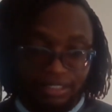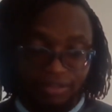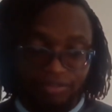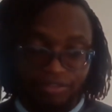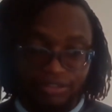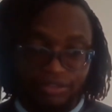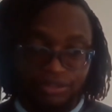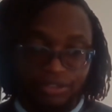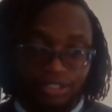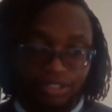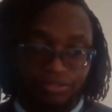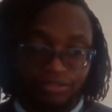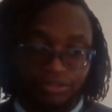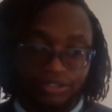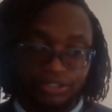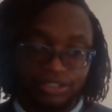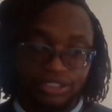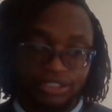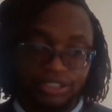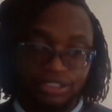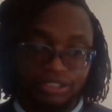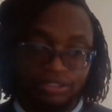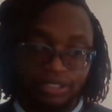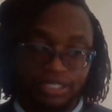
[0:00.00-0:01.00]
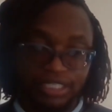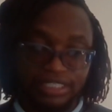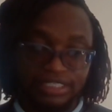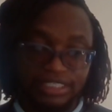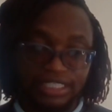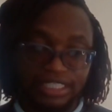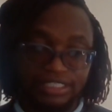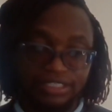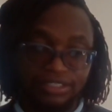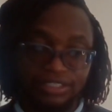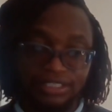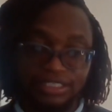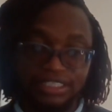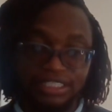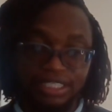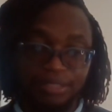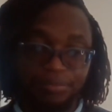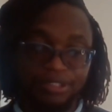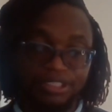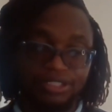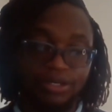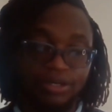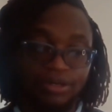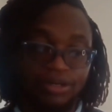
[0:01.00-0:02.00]
the Victoria Falls Stock Exchange looks
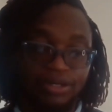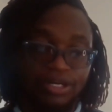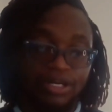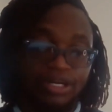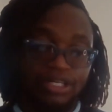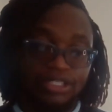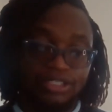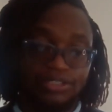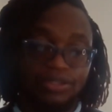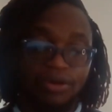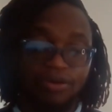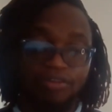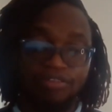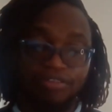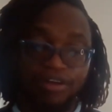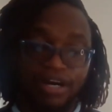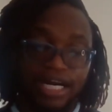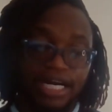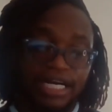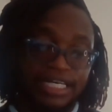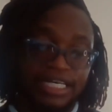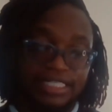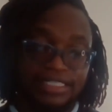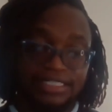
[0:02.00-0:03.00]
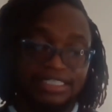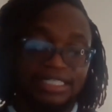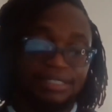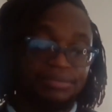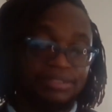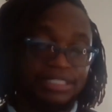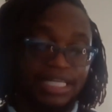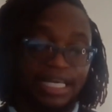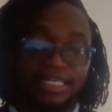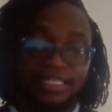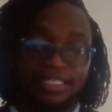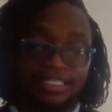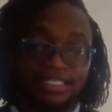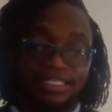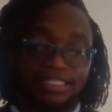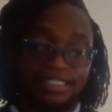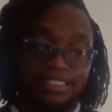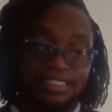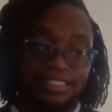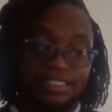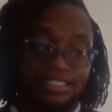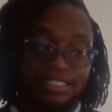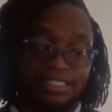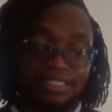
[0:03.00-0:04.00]
cheaper. So far, it seems like
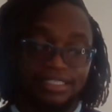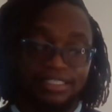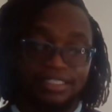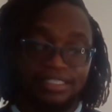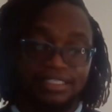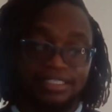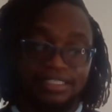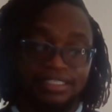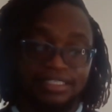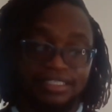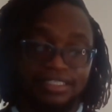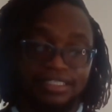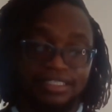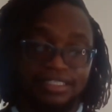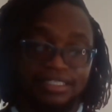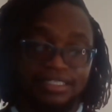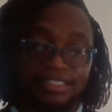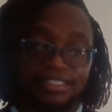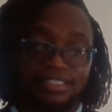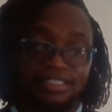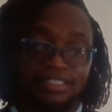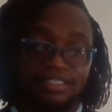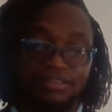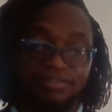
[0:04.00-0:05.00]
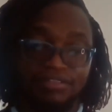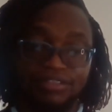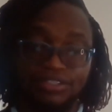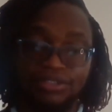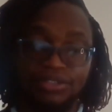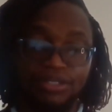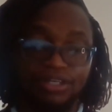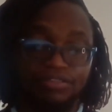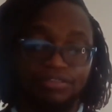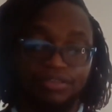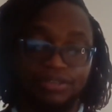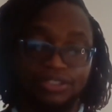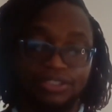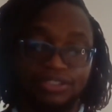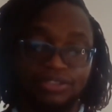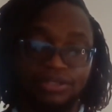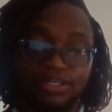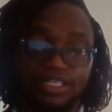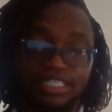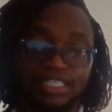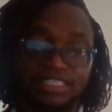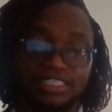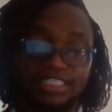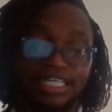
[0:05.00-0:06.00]
the Victoria Falls
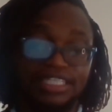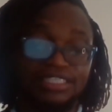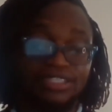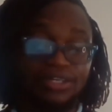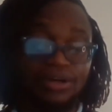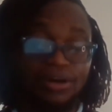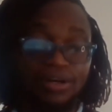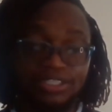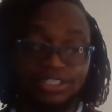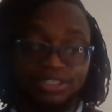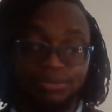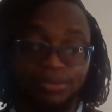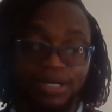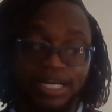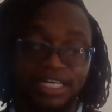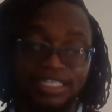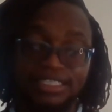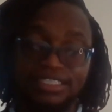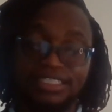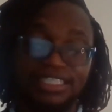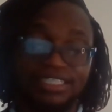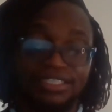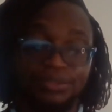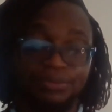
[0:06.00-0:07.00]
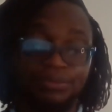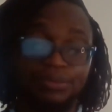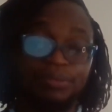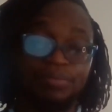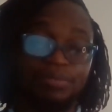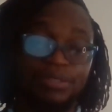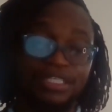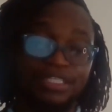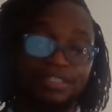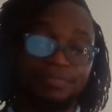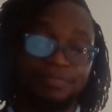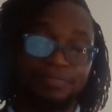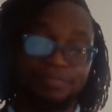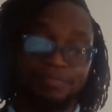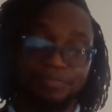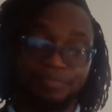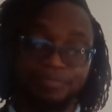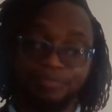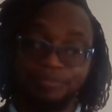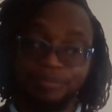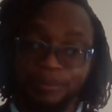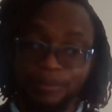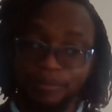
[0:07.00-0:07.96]
Stock Exchange, cost-wise, is whipping